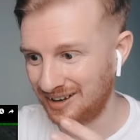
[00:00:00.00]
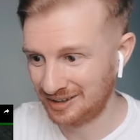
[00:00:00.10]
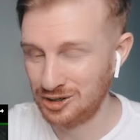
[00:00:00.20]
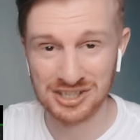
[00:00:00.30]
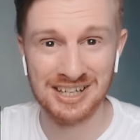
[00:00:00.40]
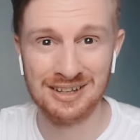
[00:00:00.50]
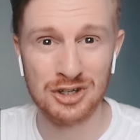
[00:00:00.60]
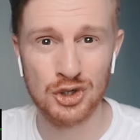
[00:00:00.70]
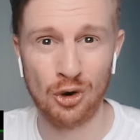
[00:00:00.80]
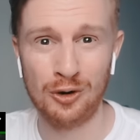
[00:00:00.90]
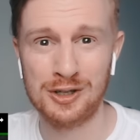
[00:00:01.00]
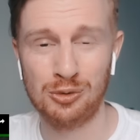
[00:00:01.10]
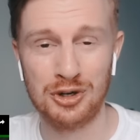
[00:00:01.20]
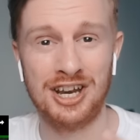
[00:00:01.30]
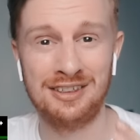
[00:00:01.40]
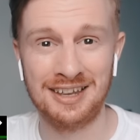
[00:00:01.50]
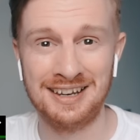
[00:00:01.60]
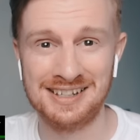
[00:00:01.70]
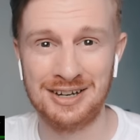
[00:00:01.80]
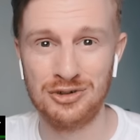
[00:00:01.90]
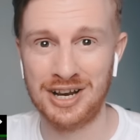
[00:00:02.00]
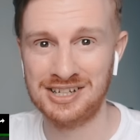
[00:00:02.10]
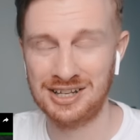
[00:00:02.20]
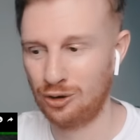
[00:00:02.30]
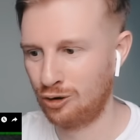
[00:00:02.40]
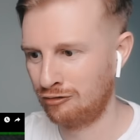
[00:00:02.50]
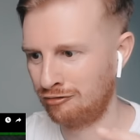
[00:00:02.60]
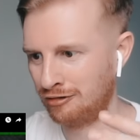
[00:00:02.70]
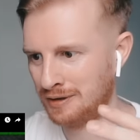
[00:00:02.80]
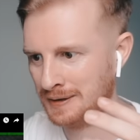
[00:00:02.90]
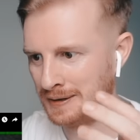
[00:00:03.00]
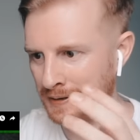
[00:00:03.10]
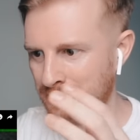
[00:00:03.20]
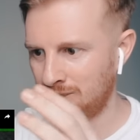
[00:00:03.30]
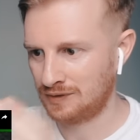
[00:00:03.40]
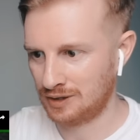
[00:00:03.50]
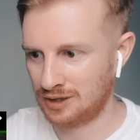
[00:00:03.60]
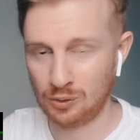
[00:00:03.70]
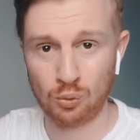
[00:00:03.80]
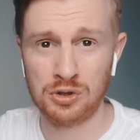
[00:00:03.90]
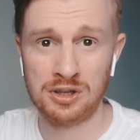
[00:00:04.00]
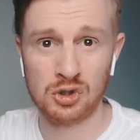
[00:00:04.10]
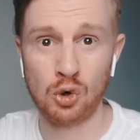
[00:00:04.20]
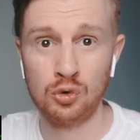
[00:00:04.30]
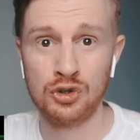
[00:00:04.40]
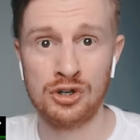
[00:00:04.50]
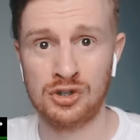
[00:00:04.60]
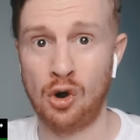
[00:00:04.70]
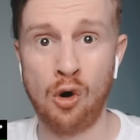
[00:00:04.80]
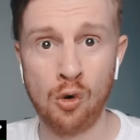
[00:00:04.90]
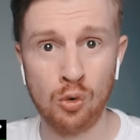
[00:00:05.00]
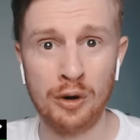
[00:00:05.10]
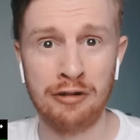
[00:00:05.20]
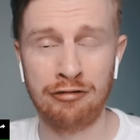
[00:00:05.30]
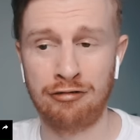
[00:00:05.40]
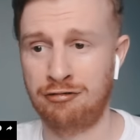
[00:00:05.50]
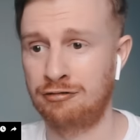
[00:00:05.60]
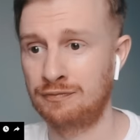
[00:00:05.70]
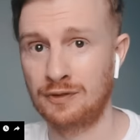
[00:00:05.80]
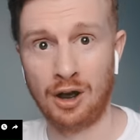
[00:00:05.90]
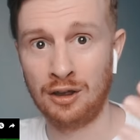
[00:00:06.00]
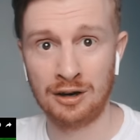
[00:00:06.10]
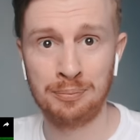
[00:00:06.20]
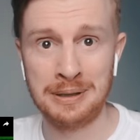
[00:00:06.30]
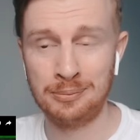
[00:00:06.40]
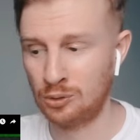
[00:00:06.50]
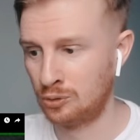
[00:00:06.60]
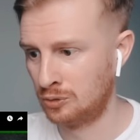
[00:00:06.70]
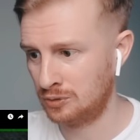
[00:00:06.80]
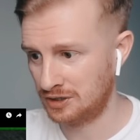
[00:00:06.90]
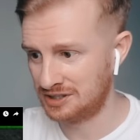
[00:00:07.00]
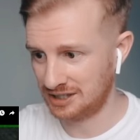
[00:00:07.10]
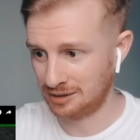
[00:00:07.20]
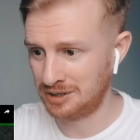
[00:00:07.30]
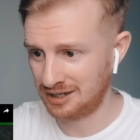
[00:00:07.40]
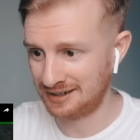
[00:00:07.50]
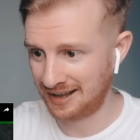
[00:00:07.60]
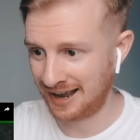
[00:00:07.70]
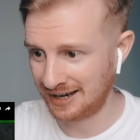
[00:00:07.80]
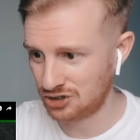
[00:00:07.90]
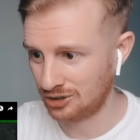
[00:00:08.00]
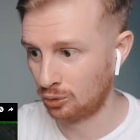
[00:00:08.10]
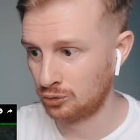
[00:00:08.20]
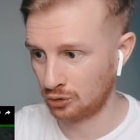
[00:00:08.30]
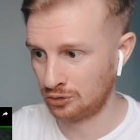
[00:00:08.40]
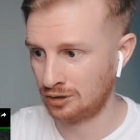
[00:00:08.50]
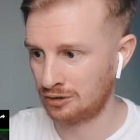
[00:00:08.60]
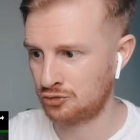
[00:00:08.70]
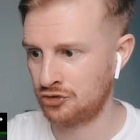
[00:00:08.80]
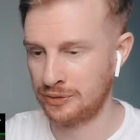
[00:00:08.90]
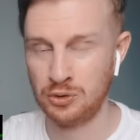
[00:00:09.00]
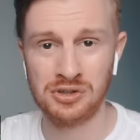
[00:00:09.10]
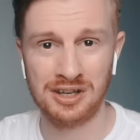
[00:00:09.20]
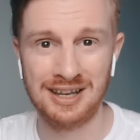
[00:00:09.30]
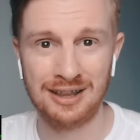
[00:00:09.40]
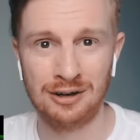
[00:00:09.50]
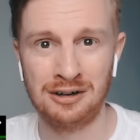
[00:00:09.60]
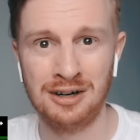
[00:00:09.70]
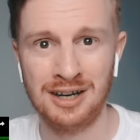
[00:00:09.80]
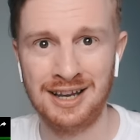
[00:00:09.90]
You've seen the shots, which I think is interesting, of the soldiers all with other people. You see them here in action, all doing their drills together.